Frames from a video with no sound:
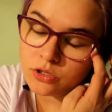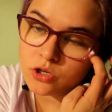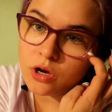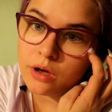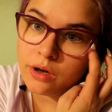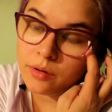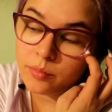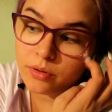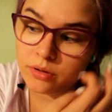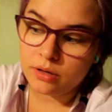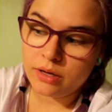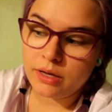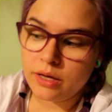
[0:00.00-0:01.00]
job,
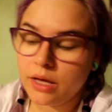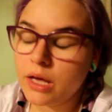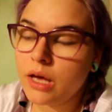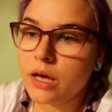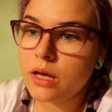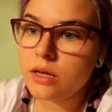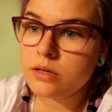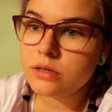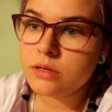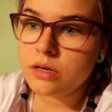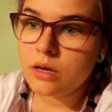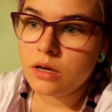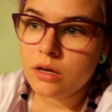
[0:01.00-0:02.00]

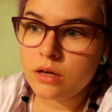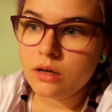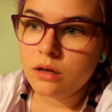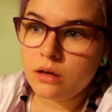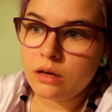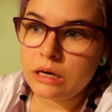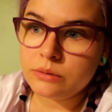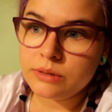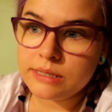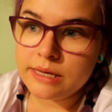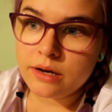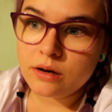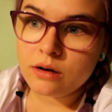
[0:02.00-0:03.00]
and I was
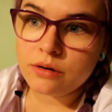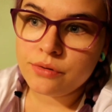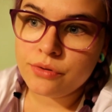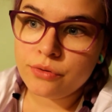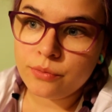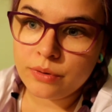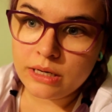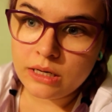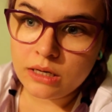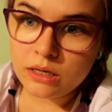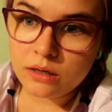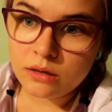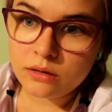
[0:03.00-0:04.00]
there
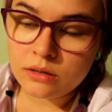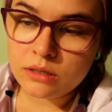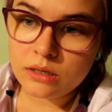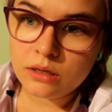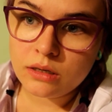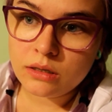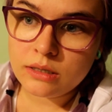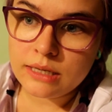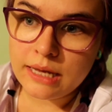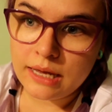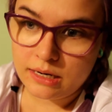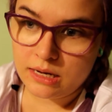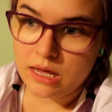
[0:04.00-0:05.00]
3 to
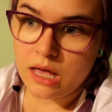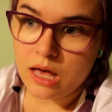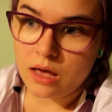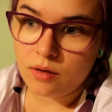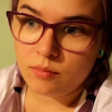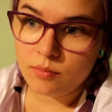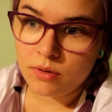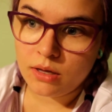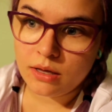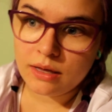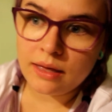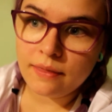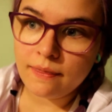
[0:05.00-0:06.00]
10 a.m.
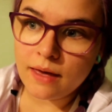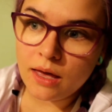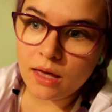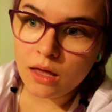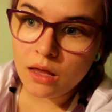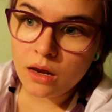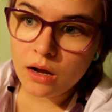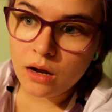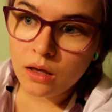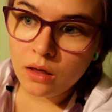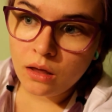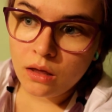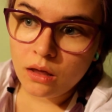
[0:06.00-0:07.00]
and then
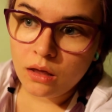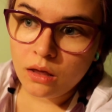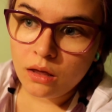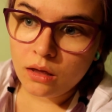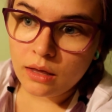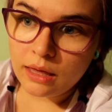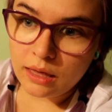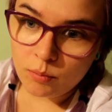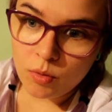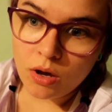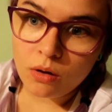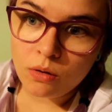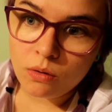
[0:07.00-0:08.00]
came
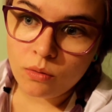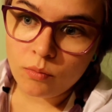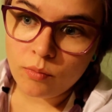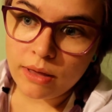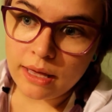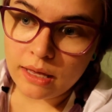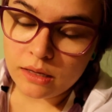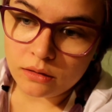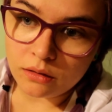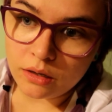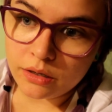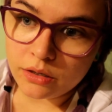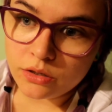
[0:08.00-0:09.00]
home, ate
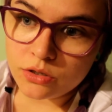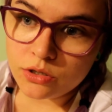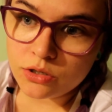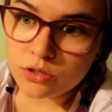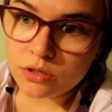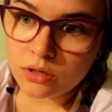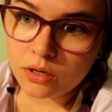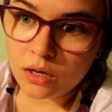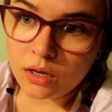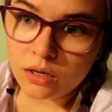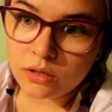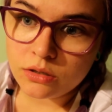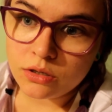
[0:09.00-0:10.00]
lunch,
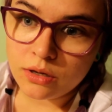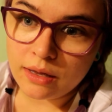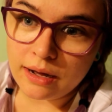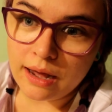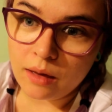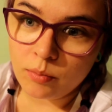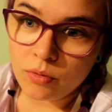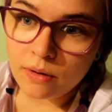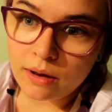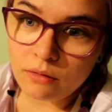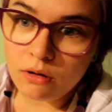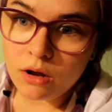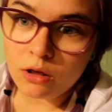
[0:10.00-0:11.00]
took a nap
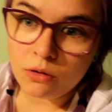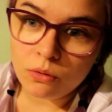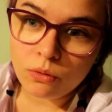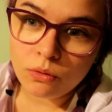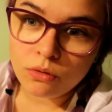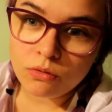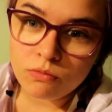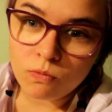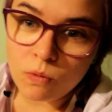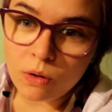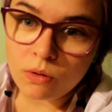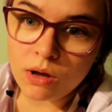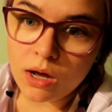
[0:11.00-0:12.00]
around noon,
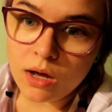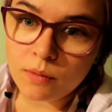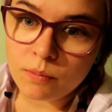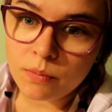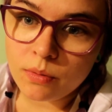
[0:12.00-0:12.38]
woke up